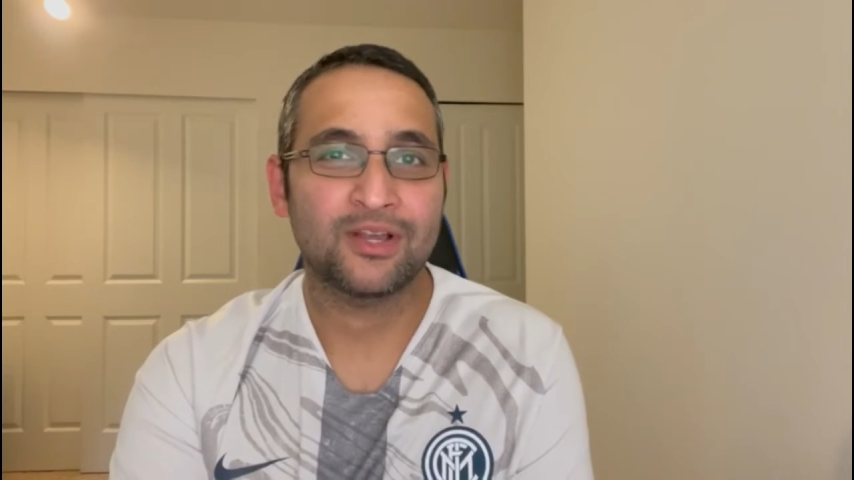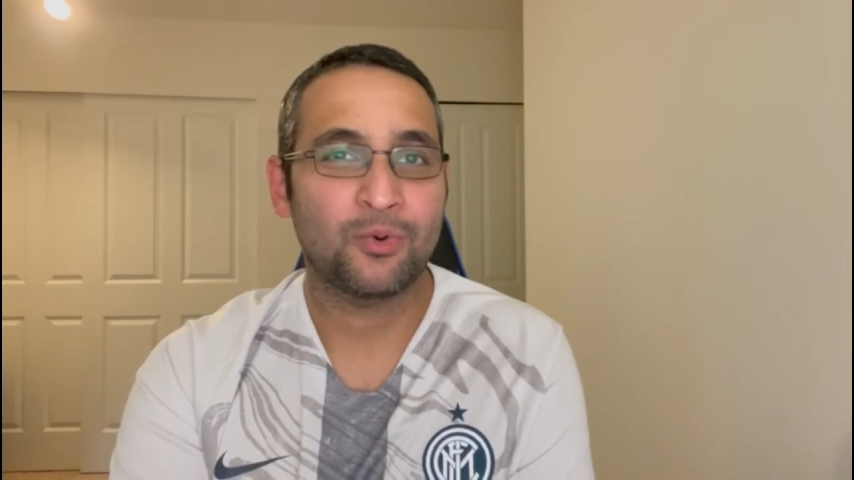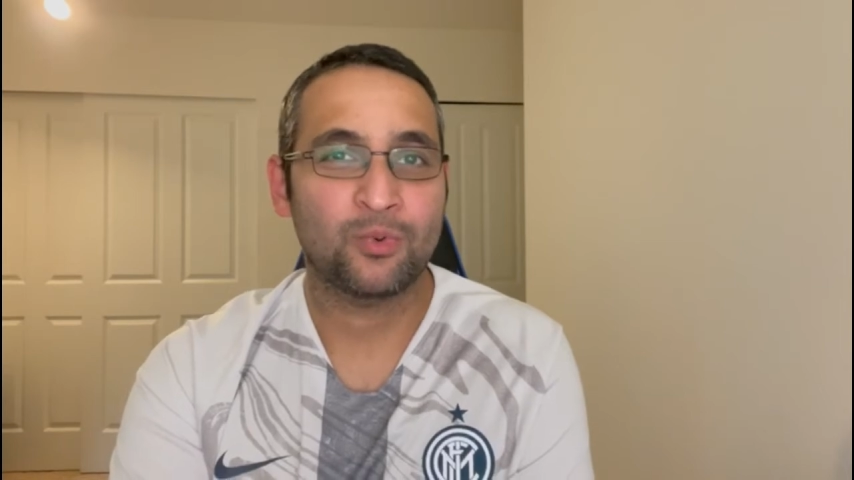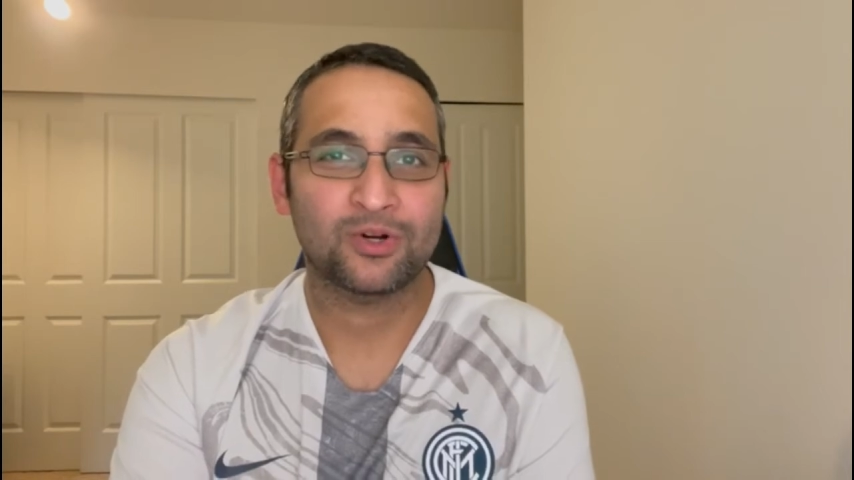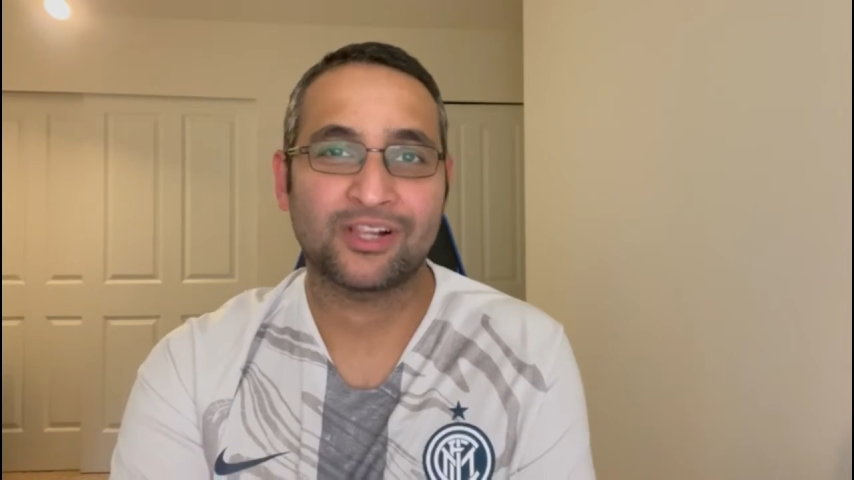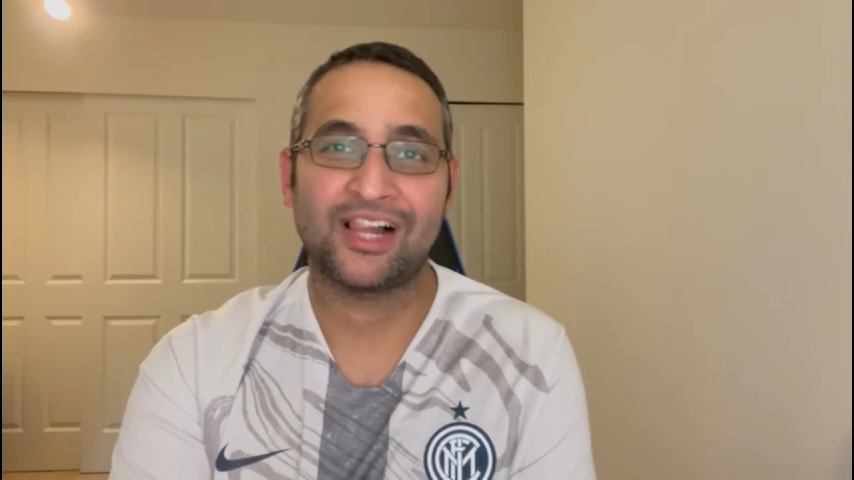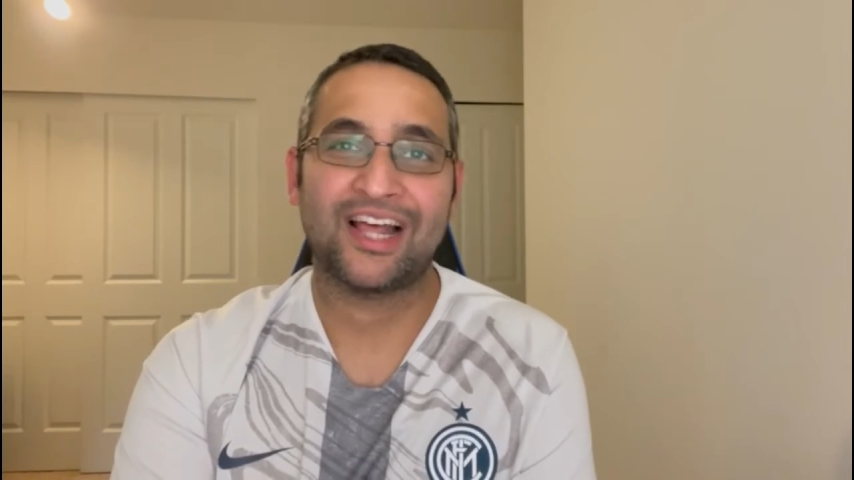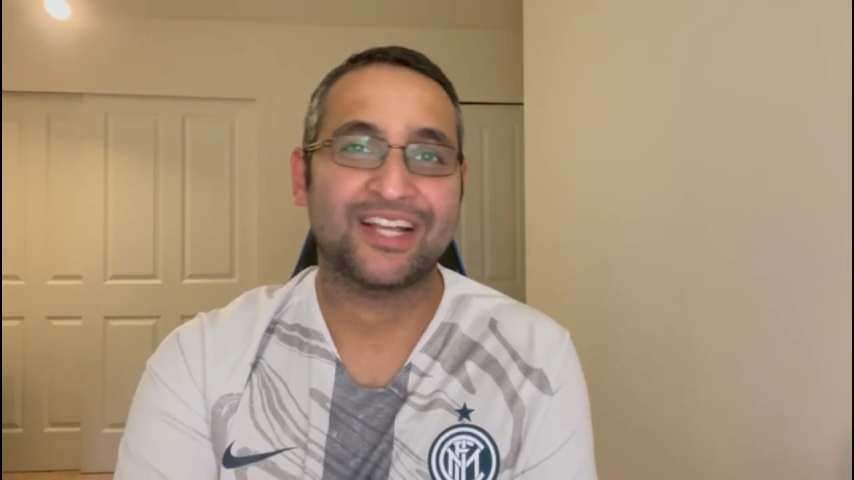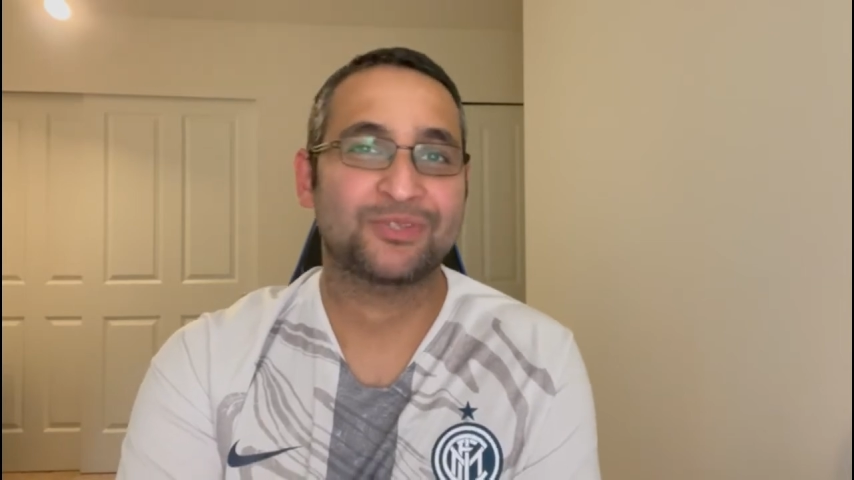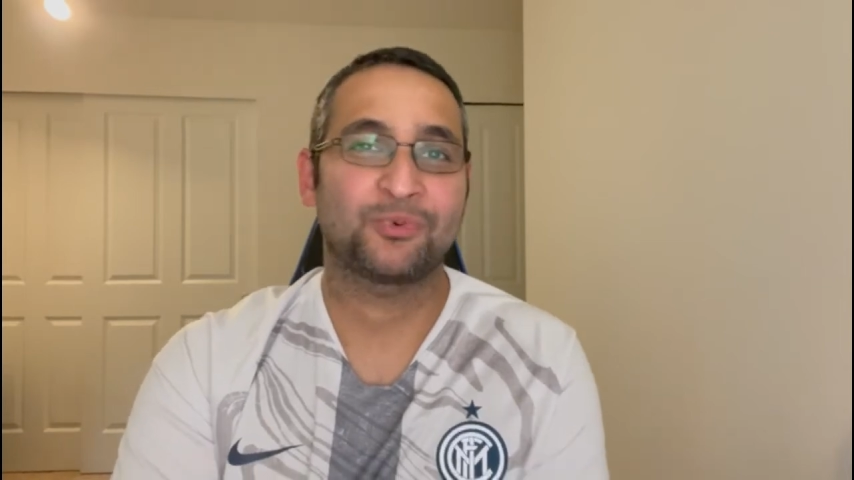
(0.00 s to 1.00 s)
World
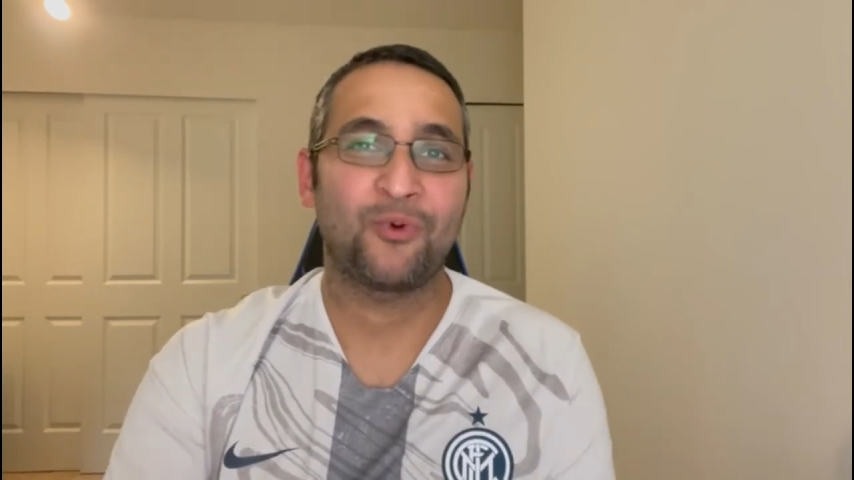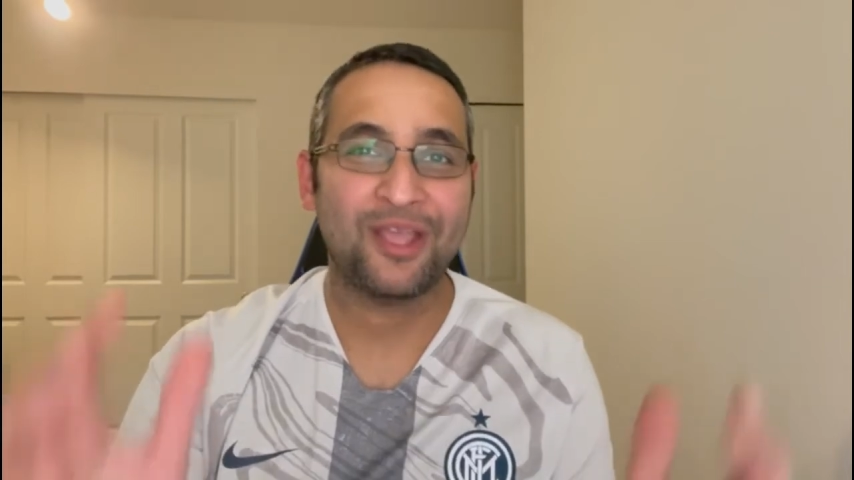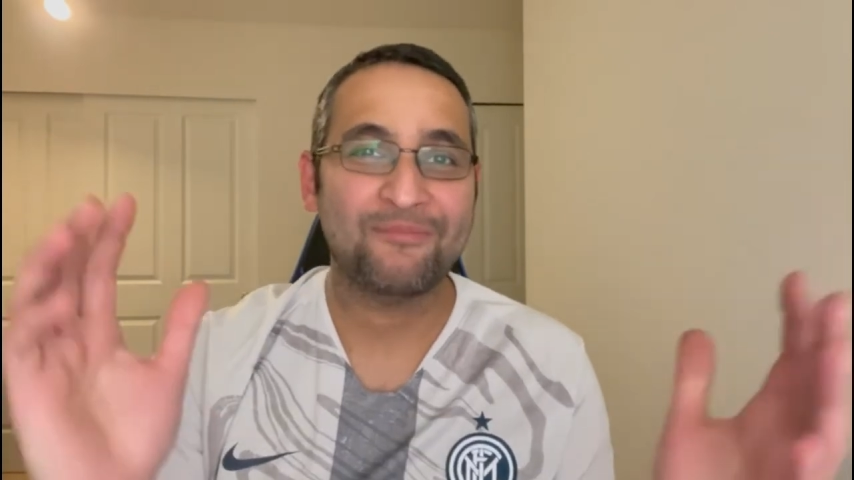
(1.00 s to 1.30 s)
class wing